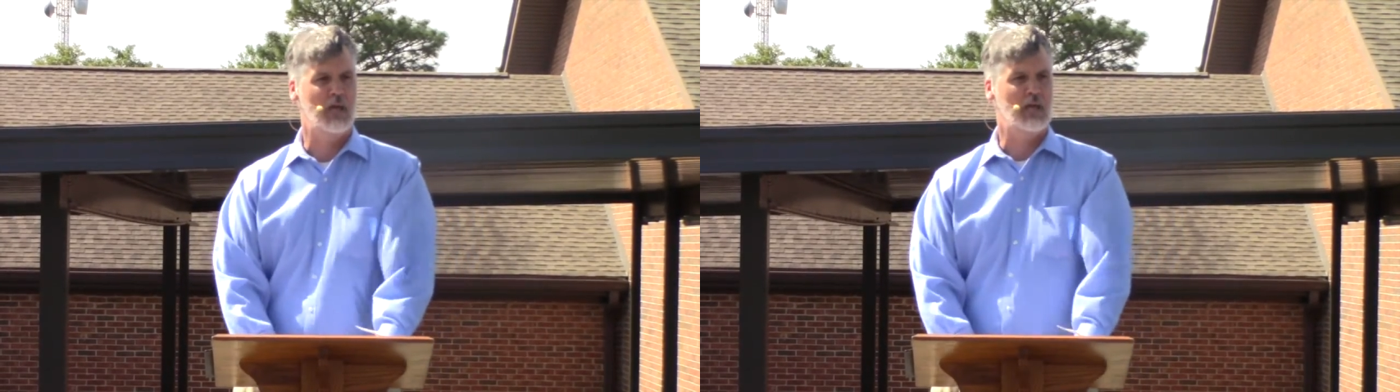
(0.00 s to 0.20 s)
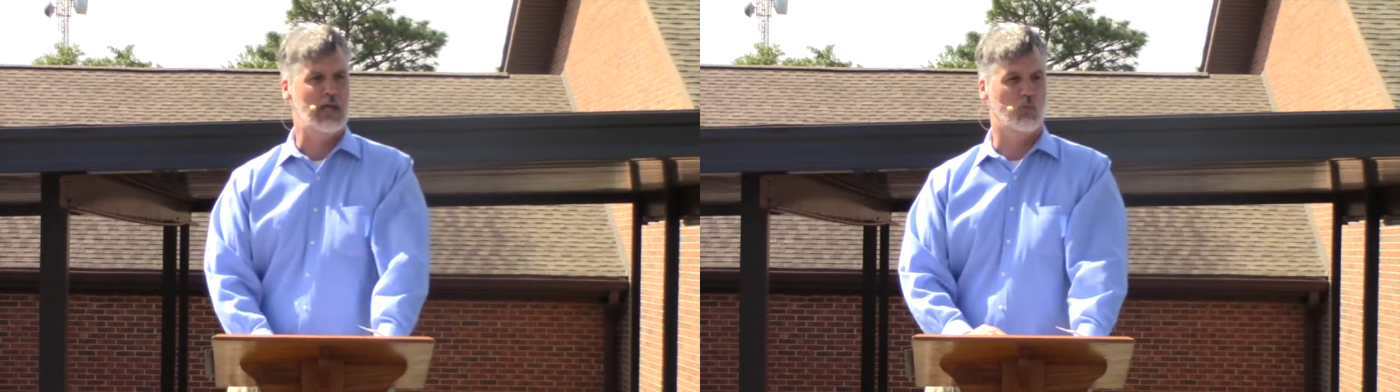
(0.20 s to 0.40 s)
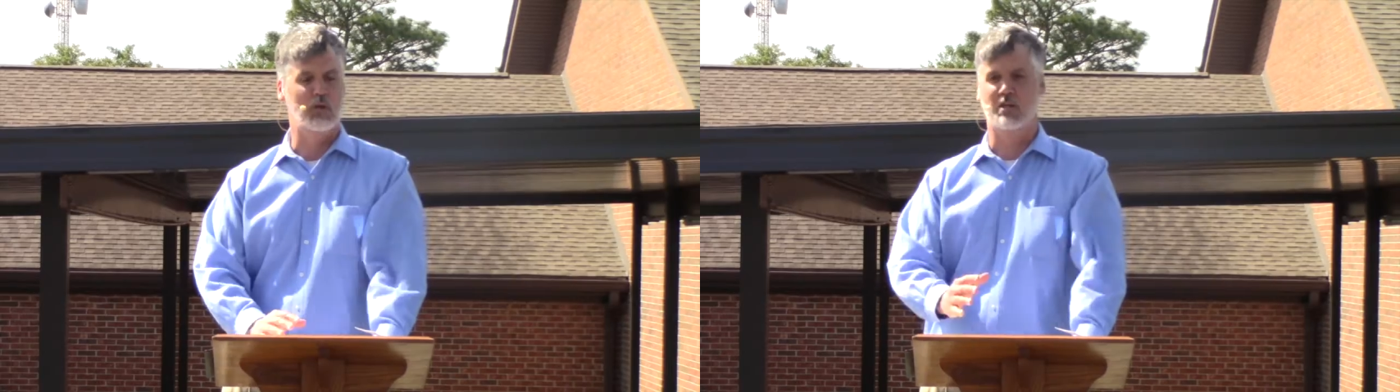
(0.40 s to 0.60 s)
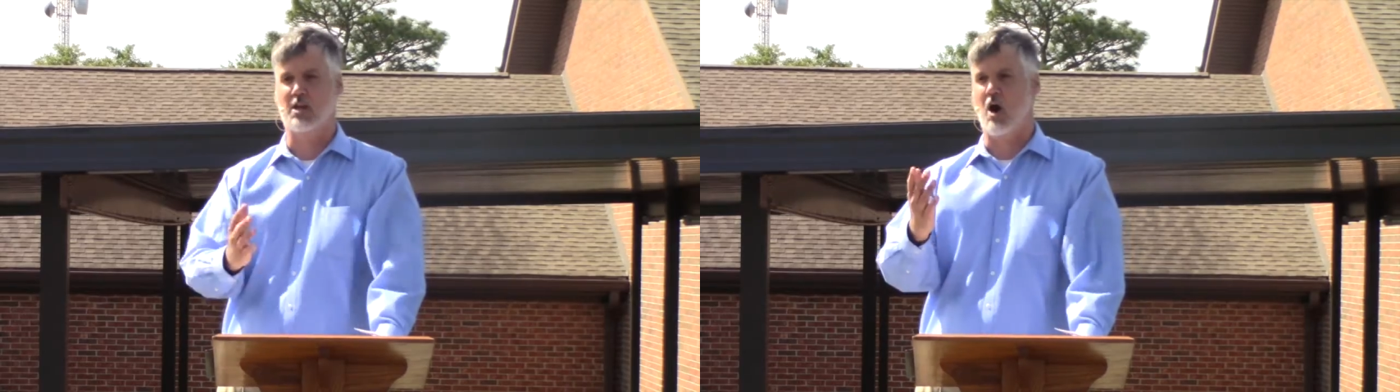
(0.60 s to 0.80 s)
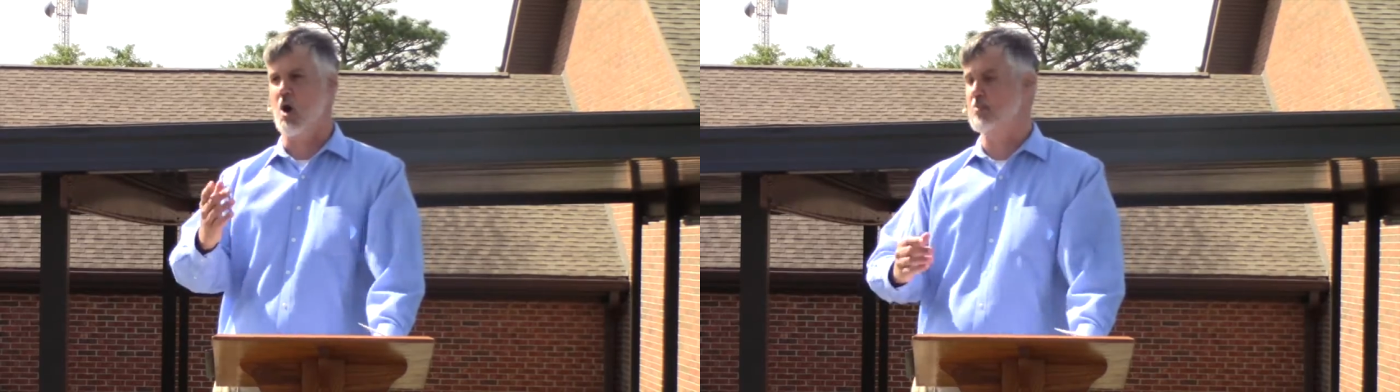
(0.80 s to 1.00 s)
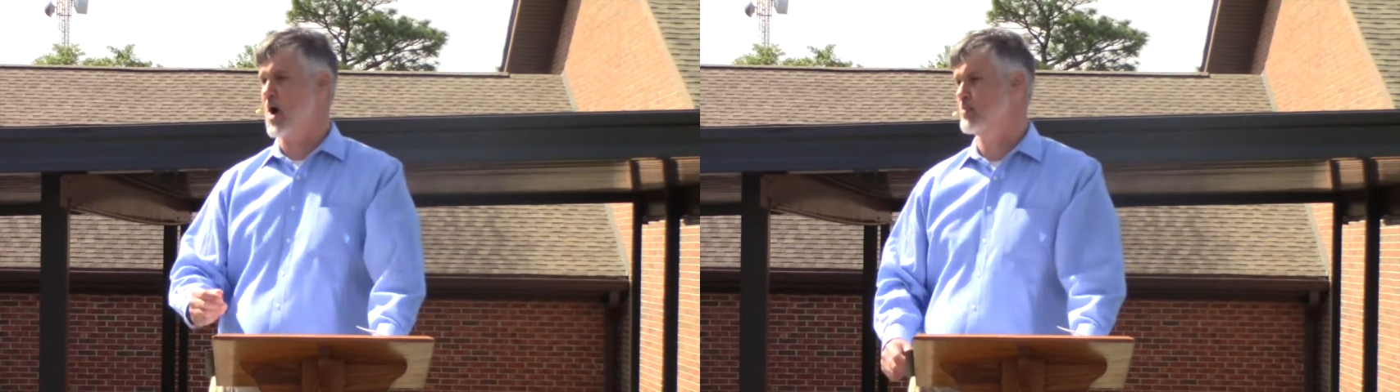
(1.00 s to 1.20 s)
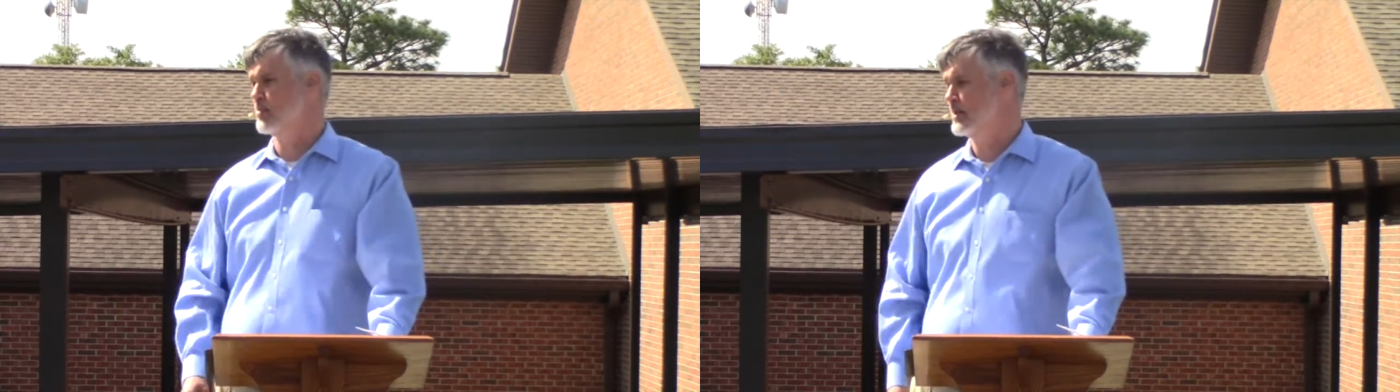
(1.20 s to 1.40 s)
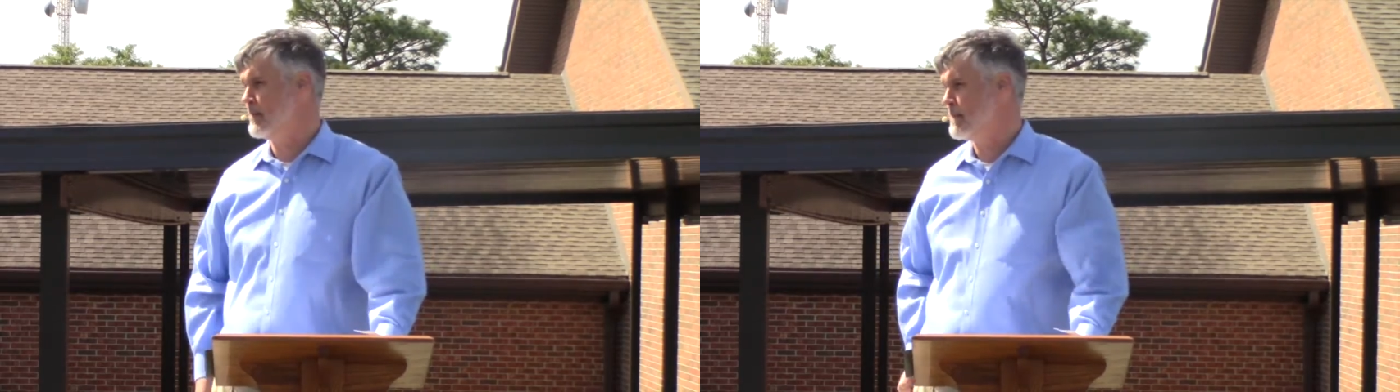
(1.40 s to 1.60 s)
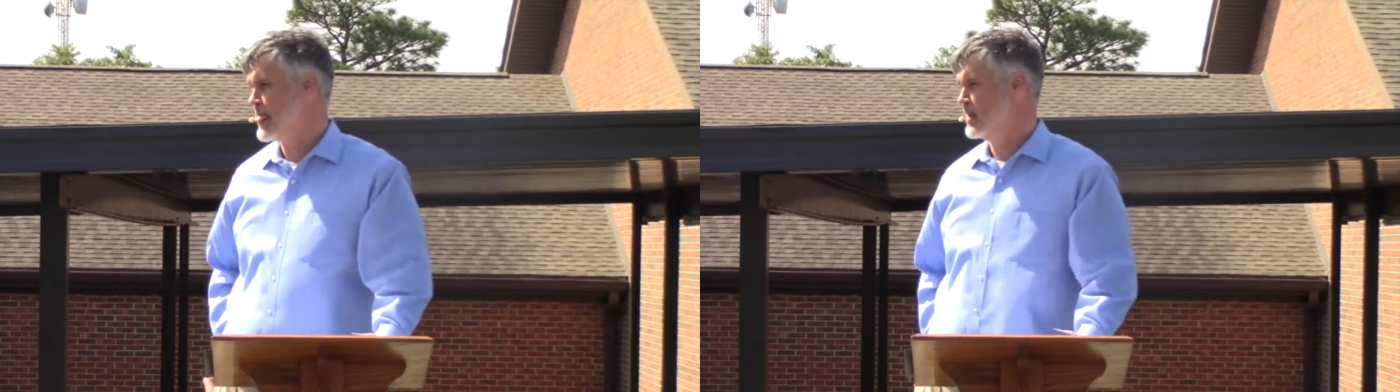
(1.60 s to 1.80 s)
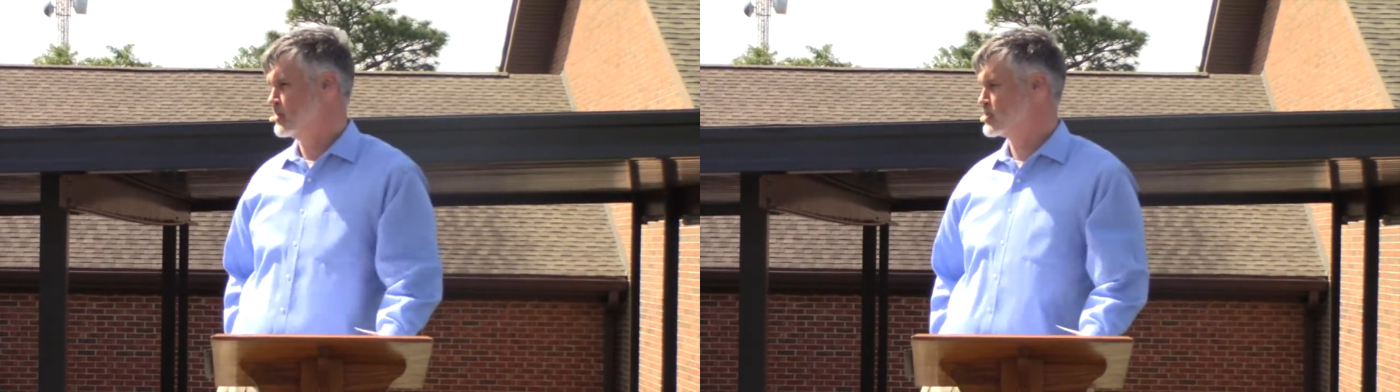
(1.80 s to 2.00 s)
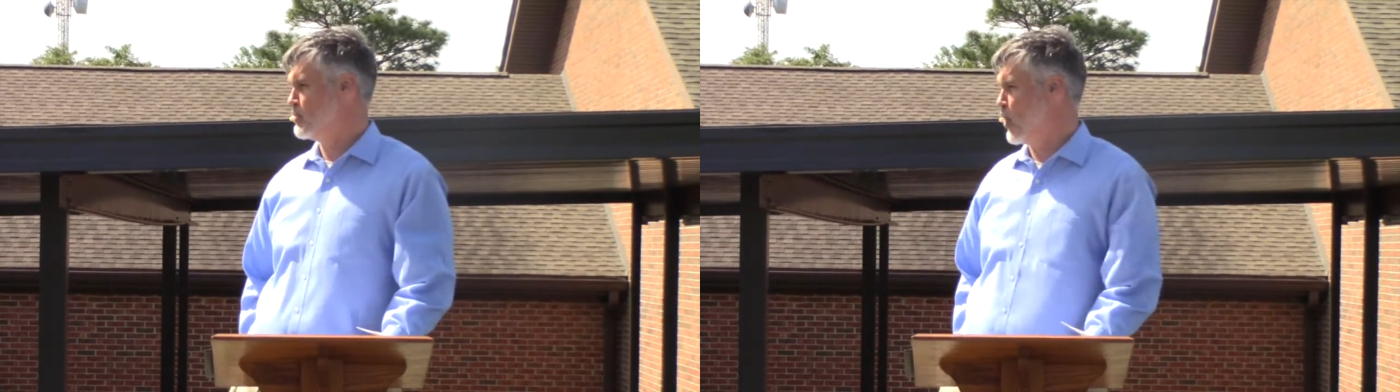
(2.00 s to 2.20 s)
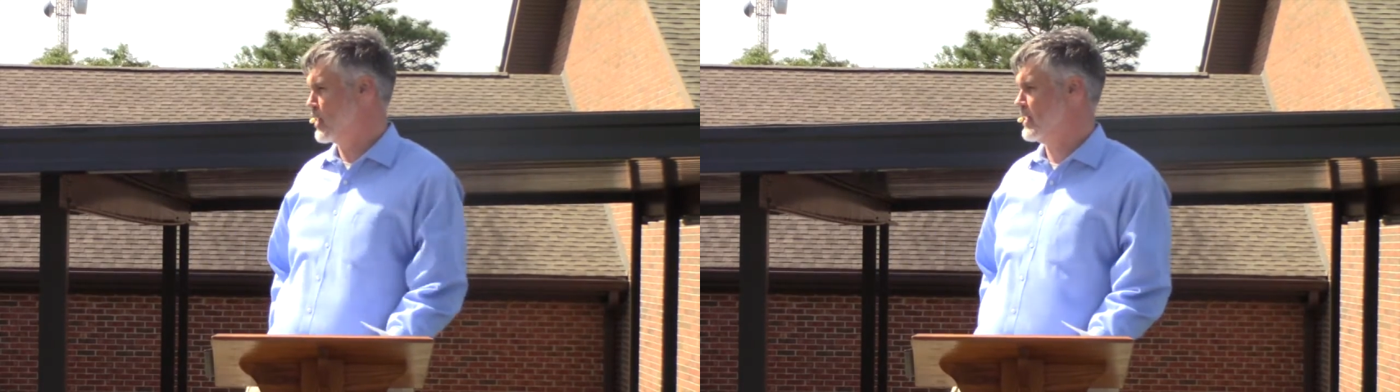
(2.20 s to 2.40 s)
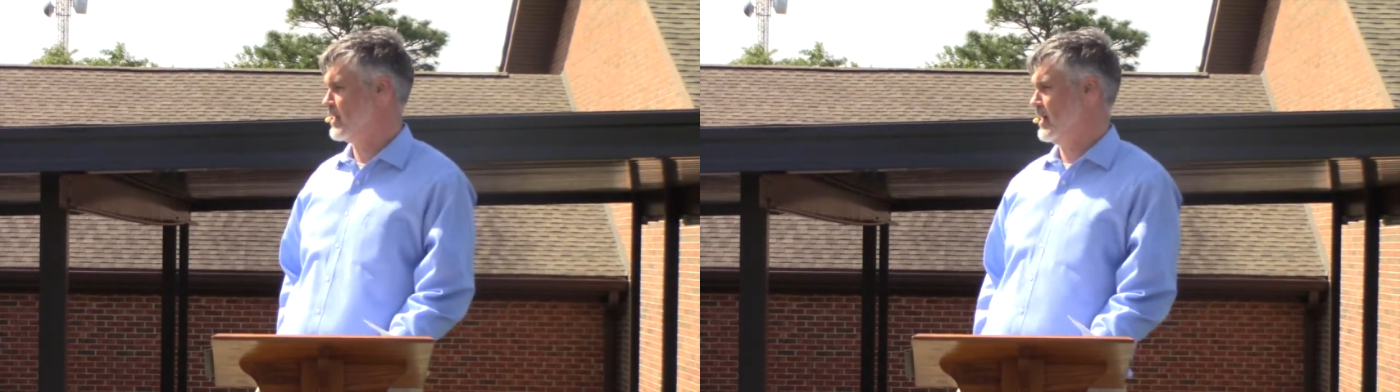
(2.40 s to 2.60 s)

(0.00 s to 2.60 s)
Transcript: And we could all probably this morning